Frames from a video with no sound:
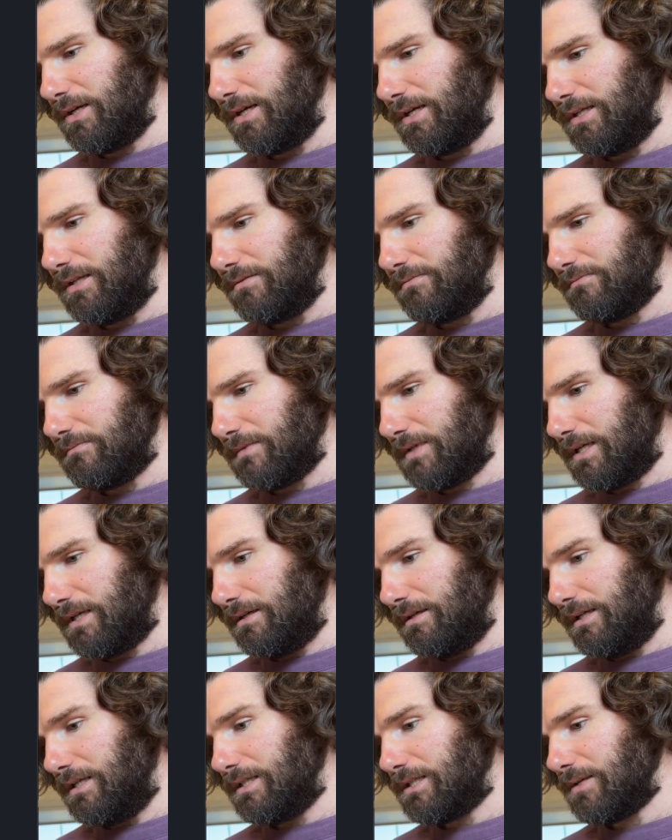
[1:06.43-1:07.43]
And
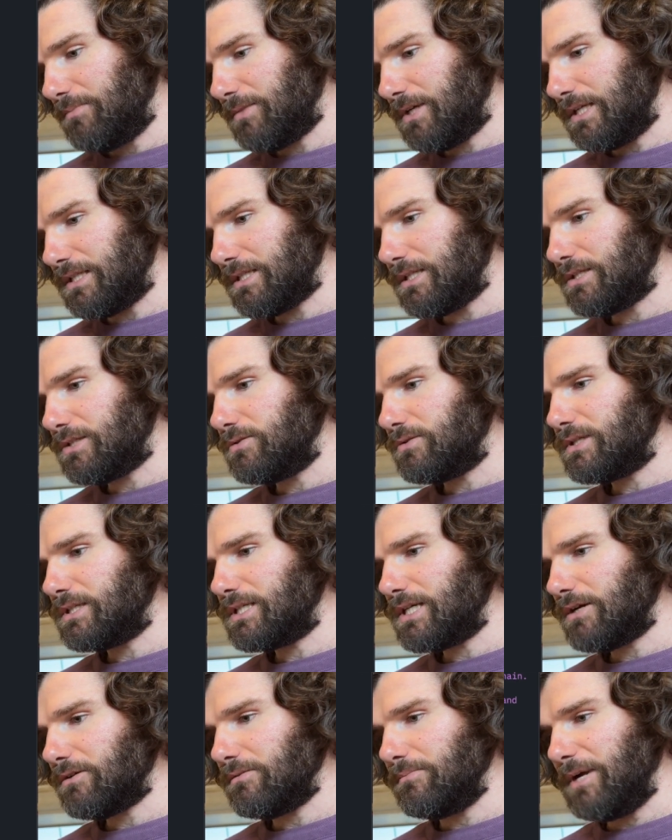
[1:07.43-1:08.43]
in some cases, you can
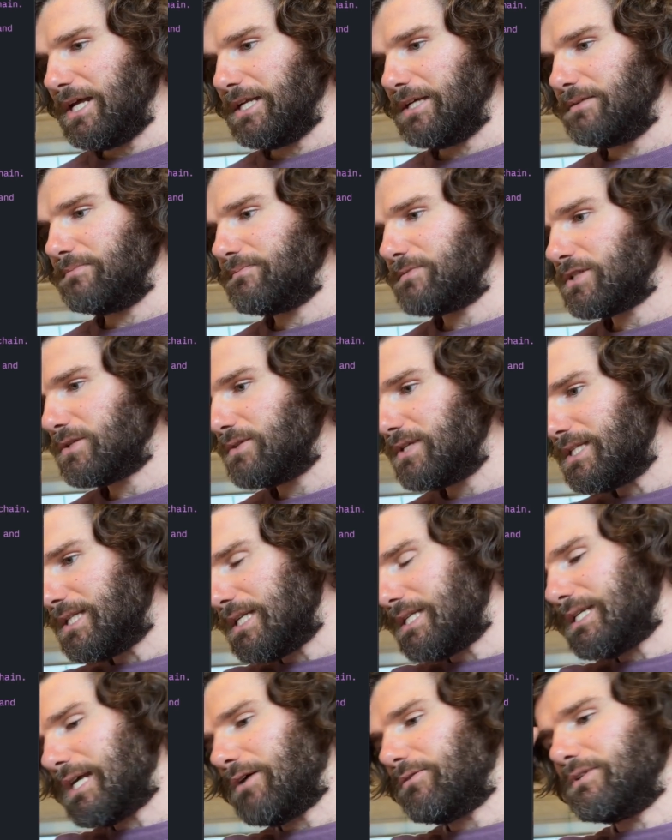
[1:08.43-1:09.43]
decrement it. So this
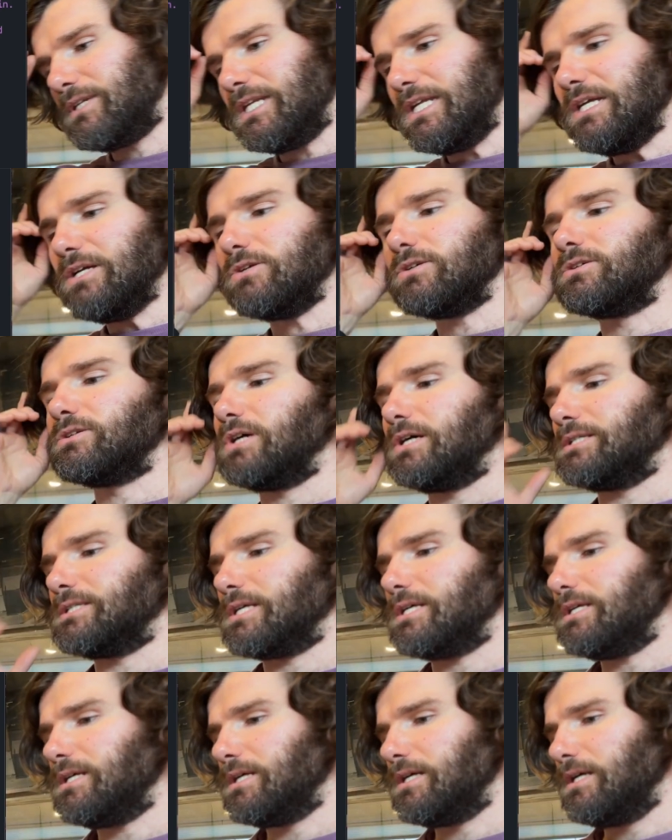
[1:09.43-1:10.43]
is how Near does
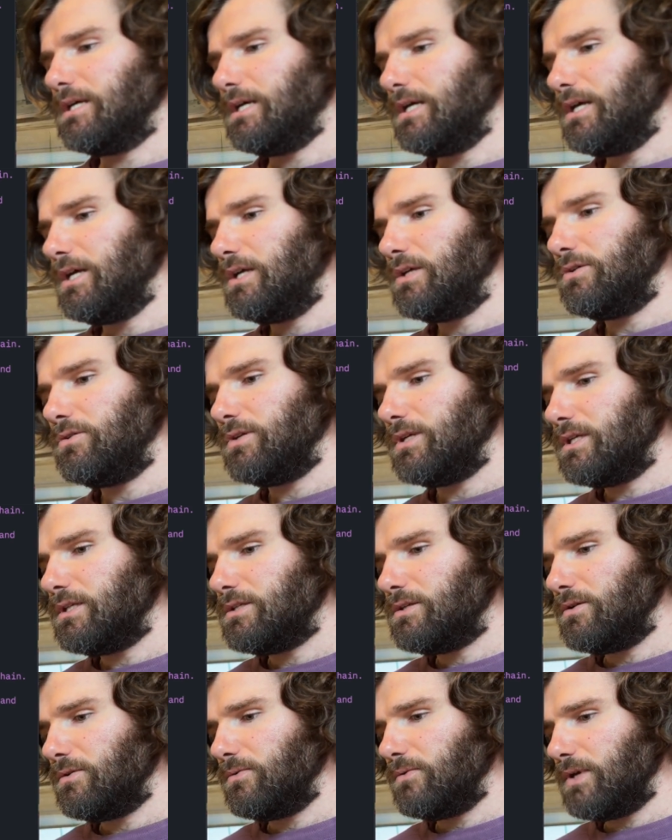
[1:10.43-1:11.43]
it. You need
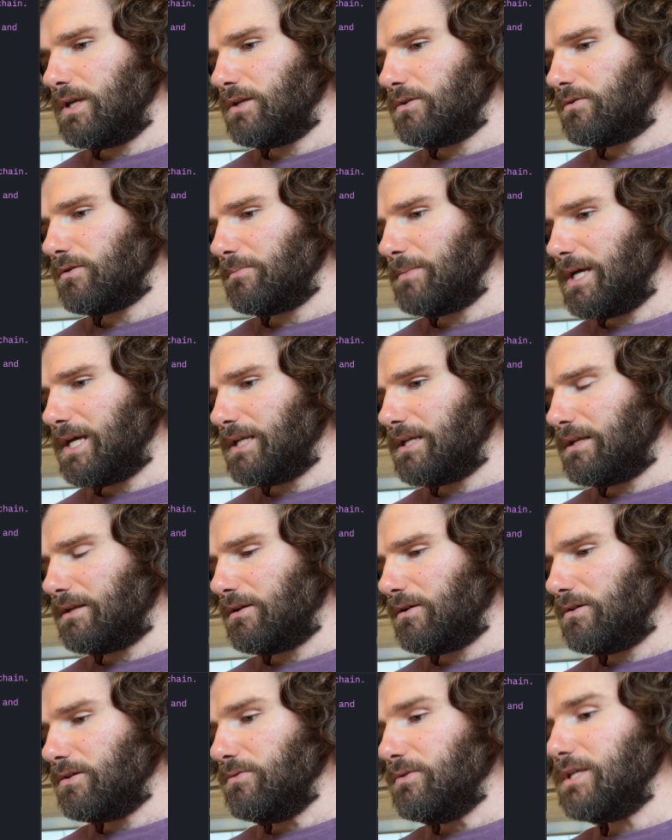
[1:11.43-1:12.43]
to
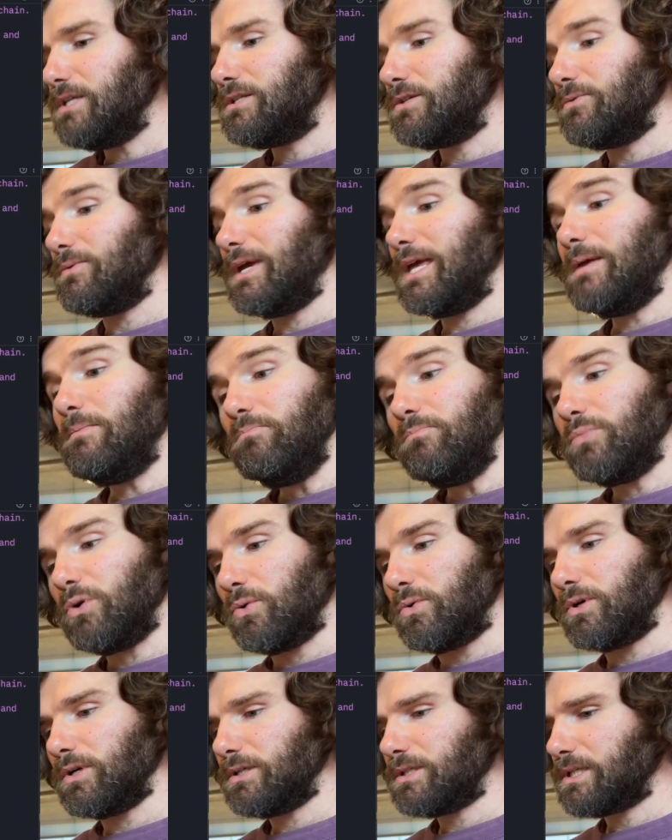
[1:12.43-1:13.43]

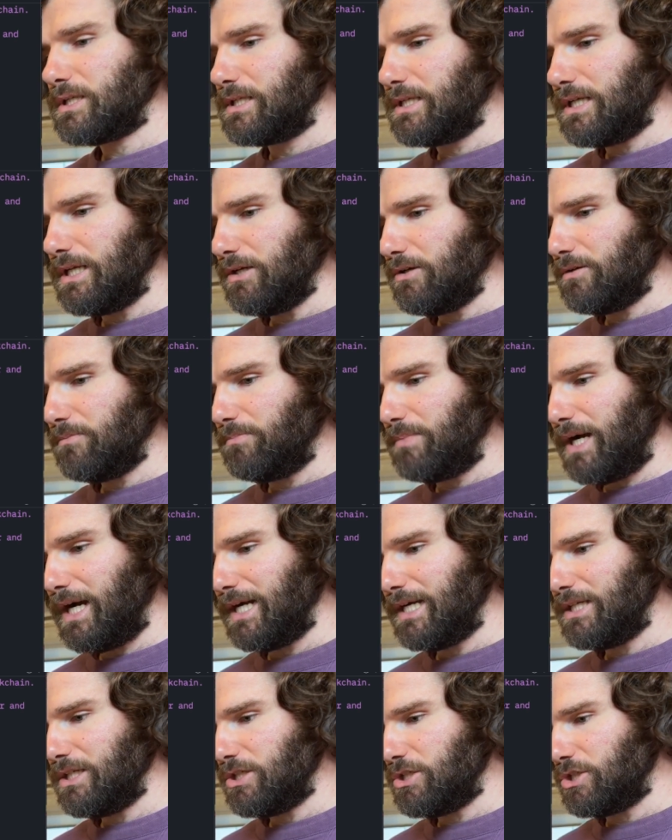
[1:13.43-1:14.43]
import Near
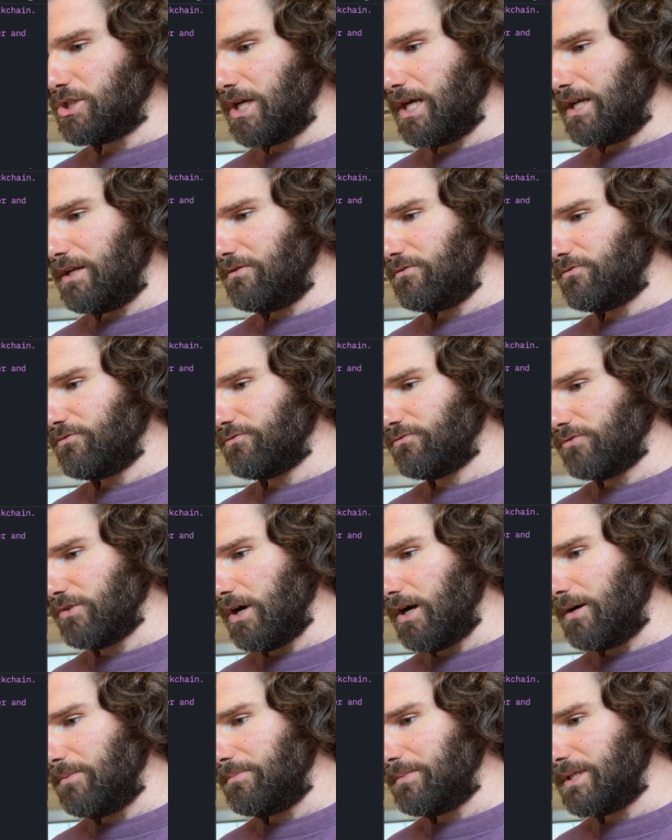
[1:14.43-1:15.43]
bindgen
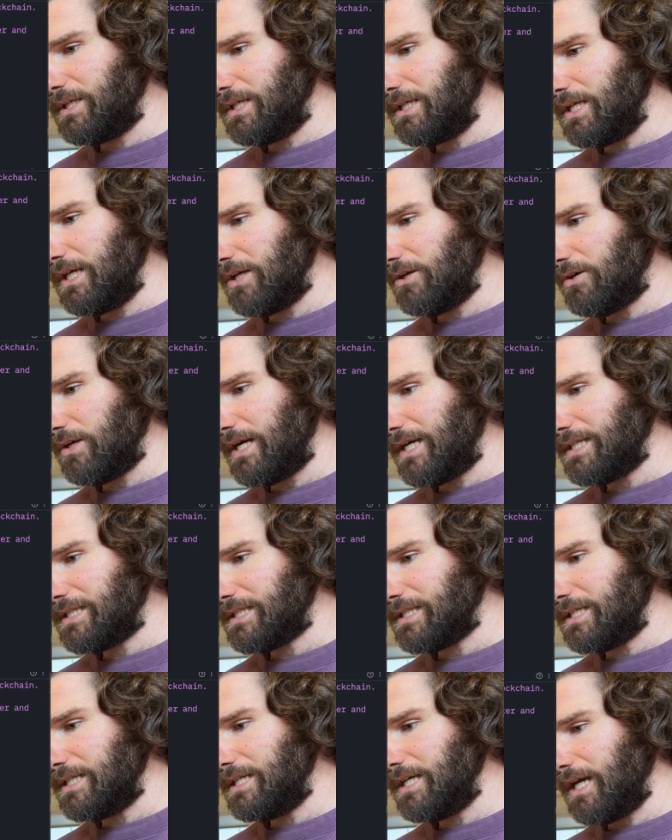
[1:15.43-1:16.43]
from Near
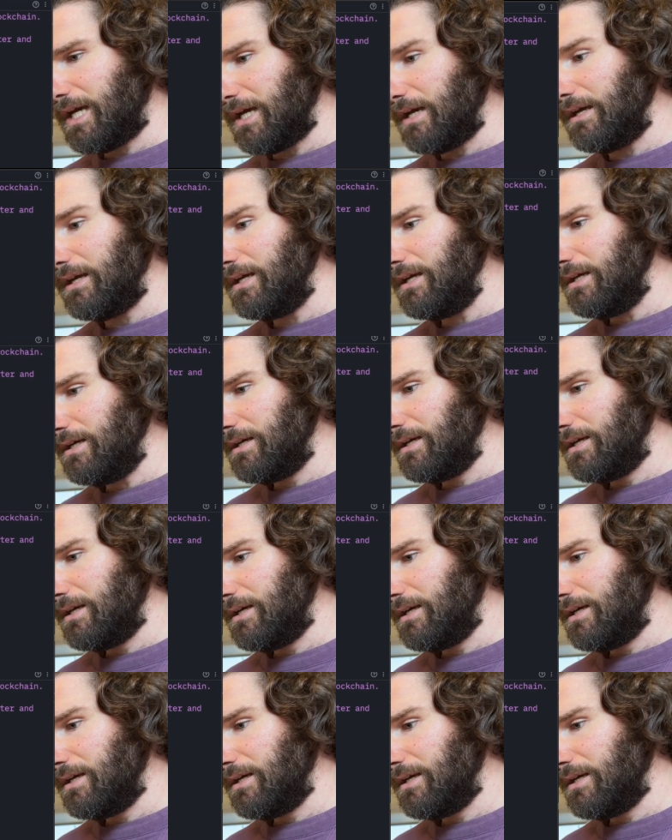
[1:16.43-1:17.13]
SDK.